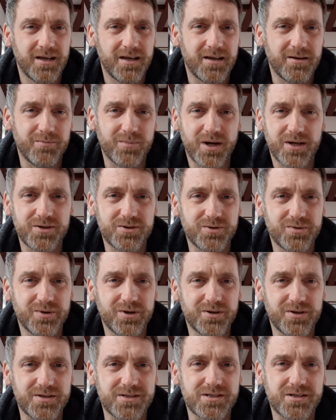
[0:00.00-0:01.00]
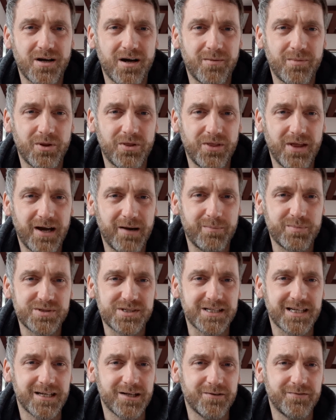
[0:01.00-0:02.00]
I might do another psalm on that
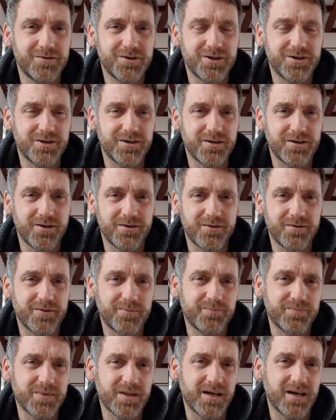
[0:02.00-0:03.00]
particular verse, another